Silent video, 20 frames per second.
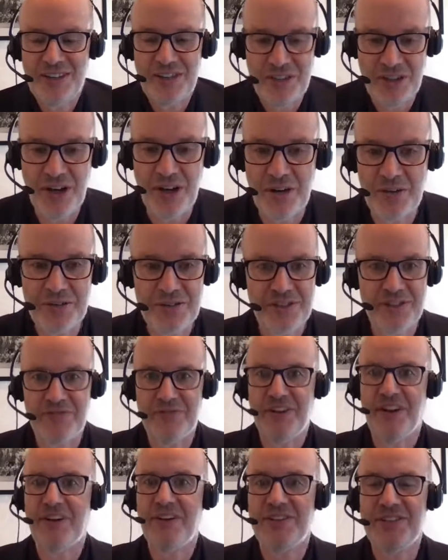knows that
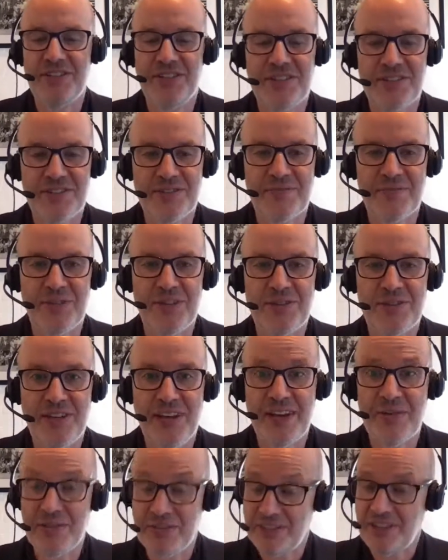viruses
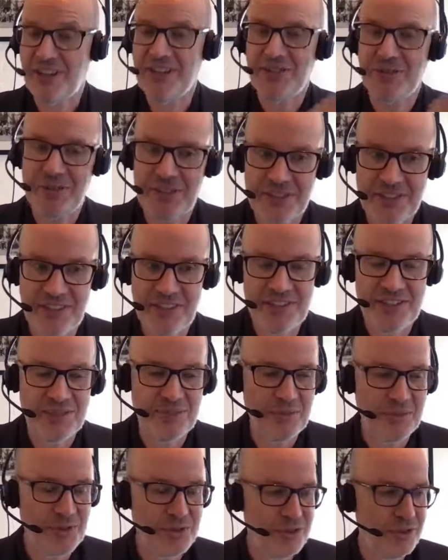mutate, which I shall discuss
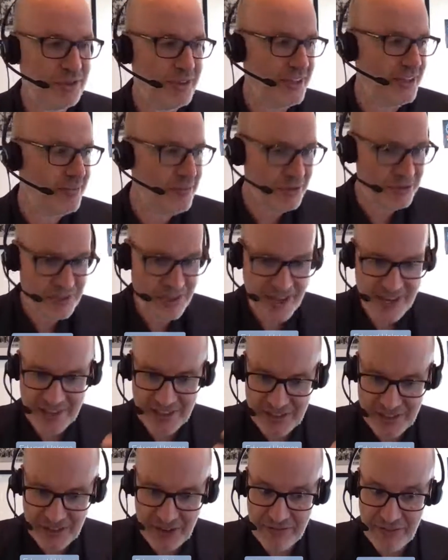this more shortly. Mutate,
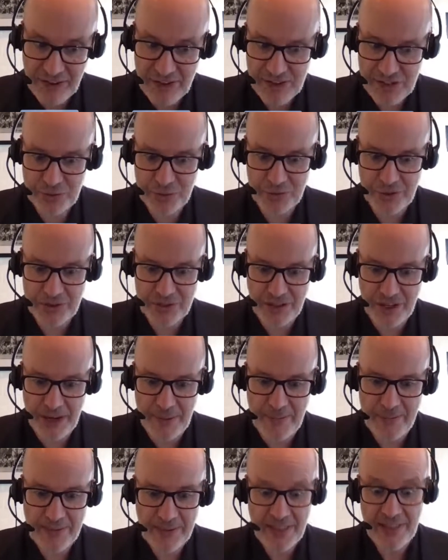they generate variation all the
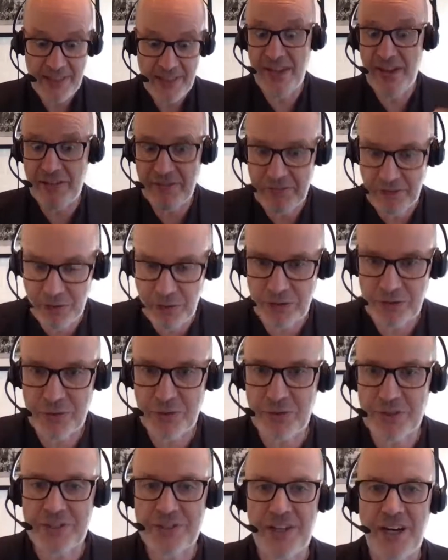time. They evolve
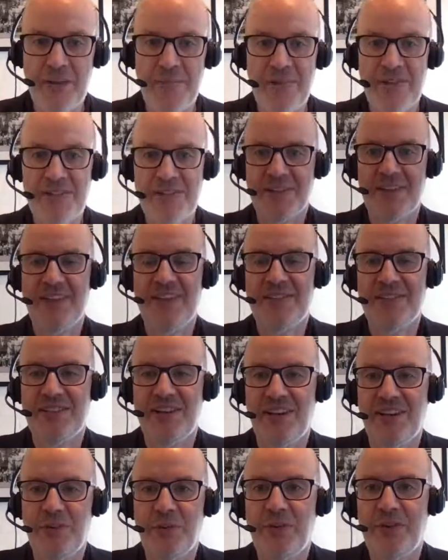all the time. It's
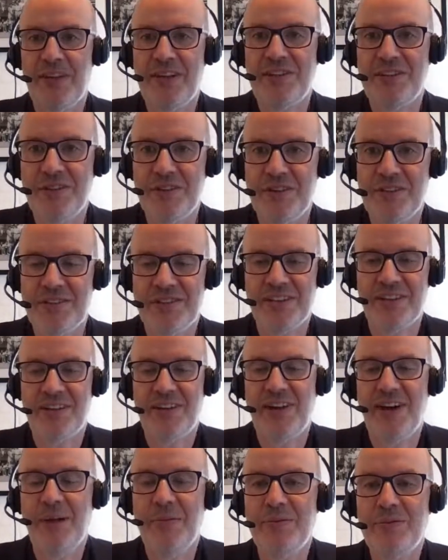kind of what they do. It's the
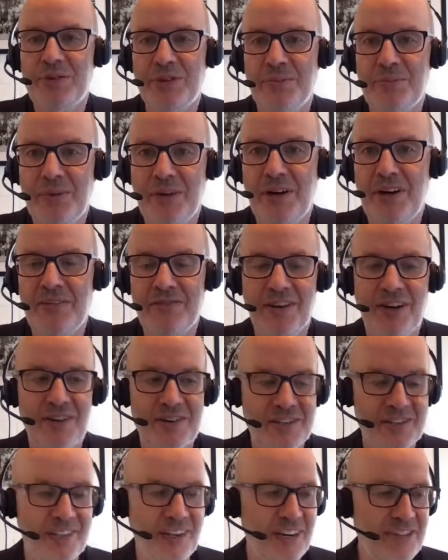kind of humdrum part of
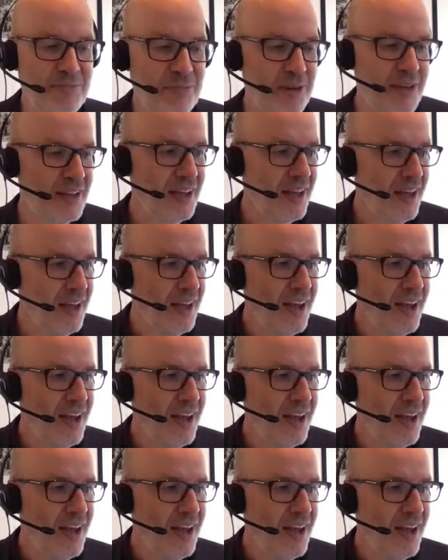virus life. But